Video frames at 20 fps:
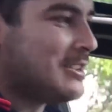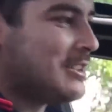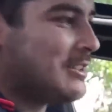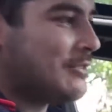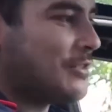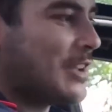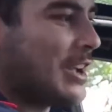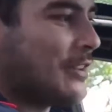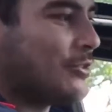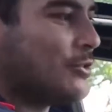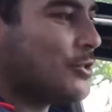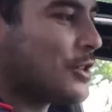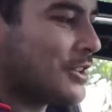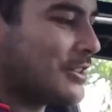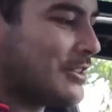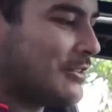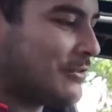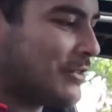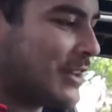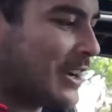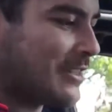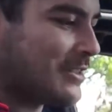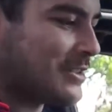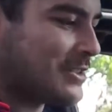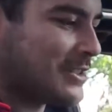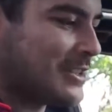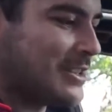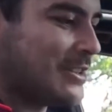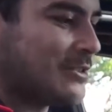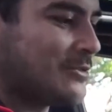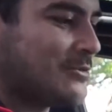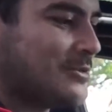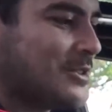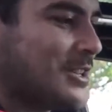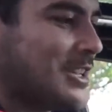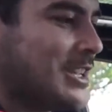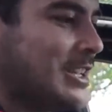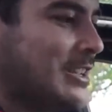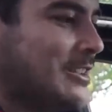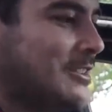If you have a look at the front of the steering wheel
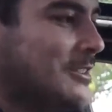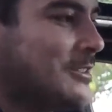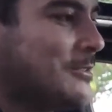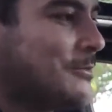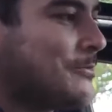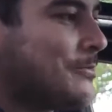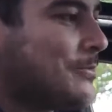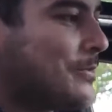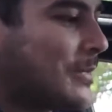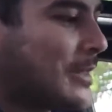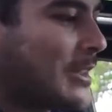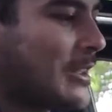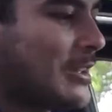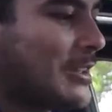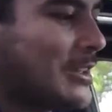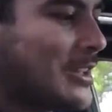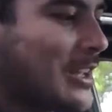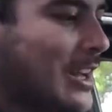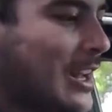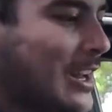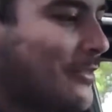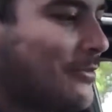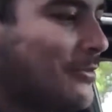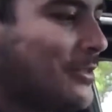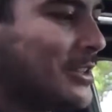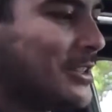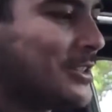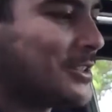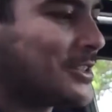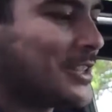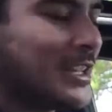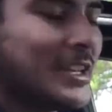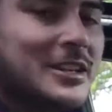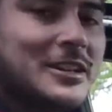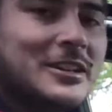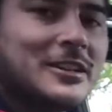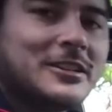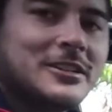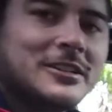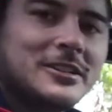here, you can't even really see
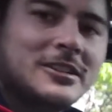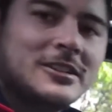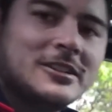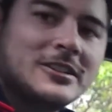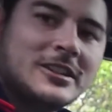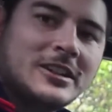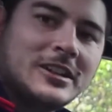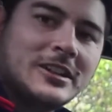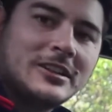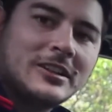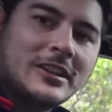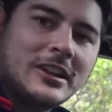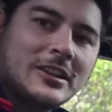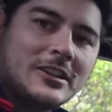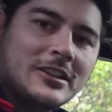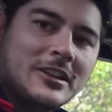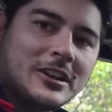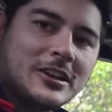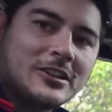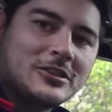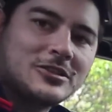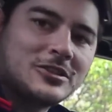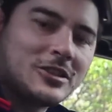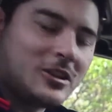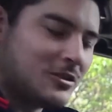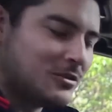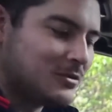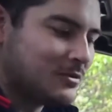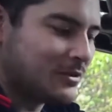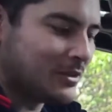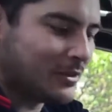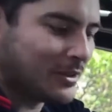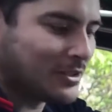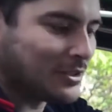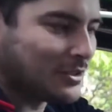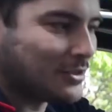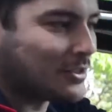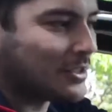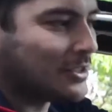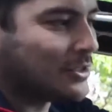the control, which
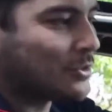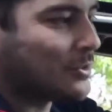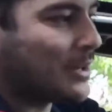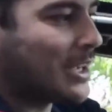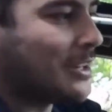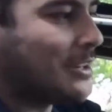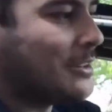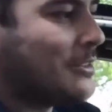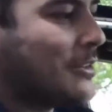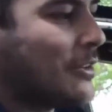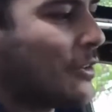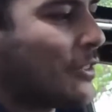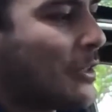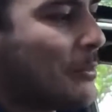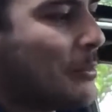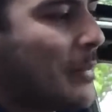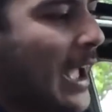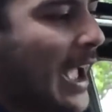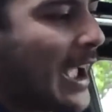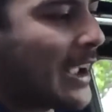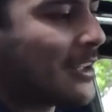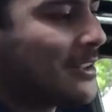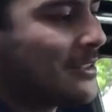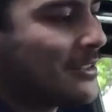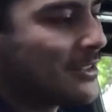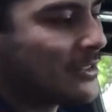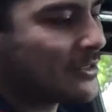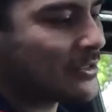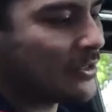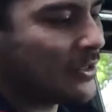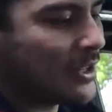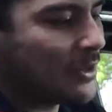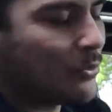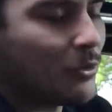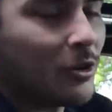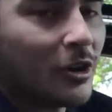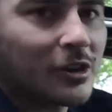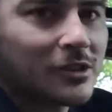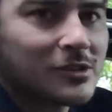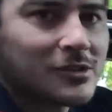is situated on the back. So it
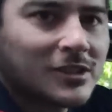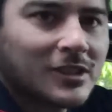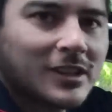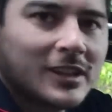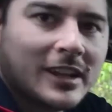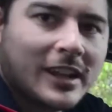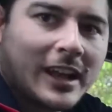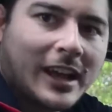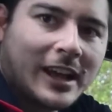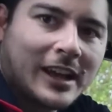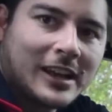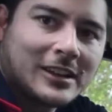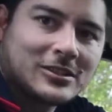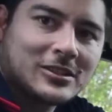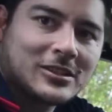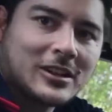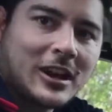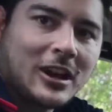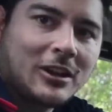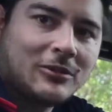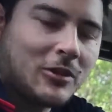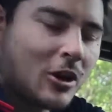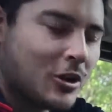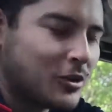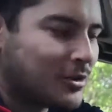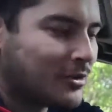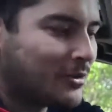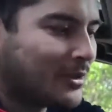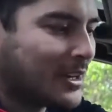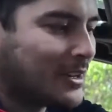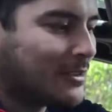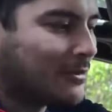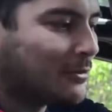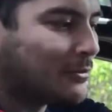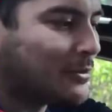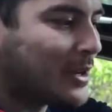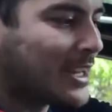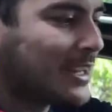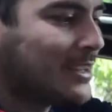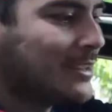works, it's a rotary
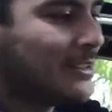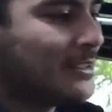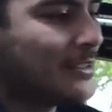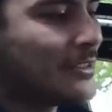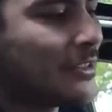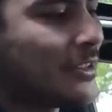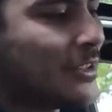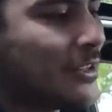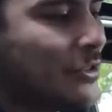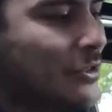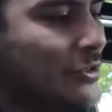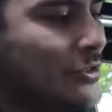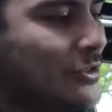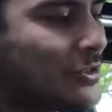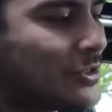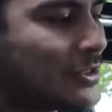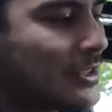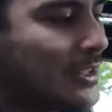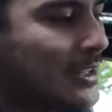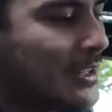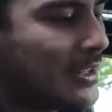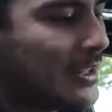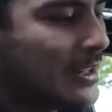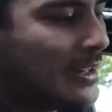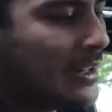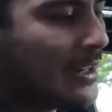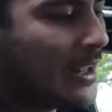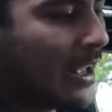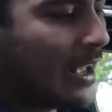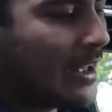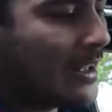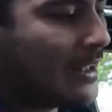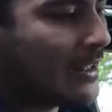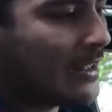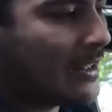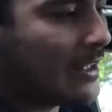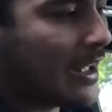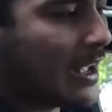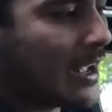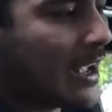ring that you just
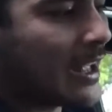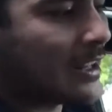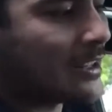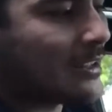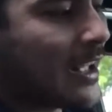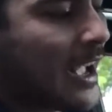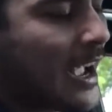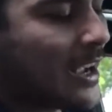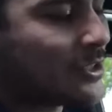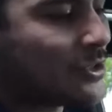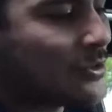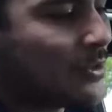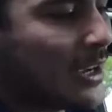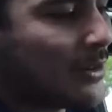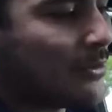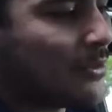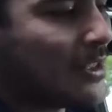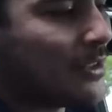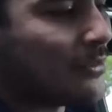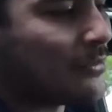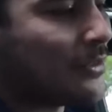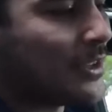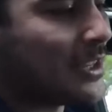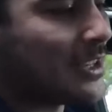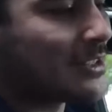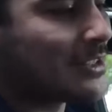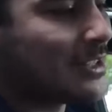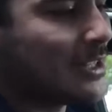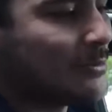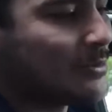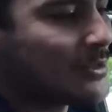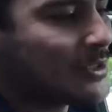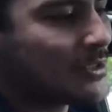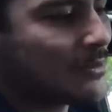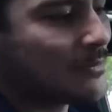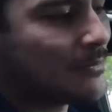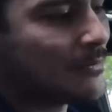actuate with your fingertips.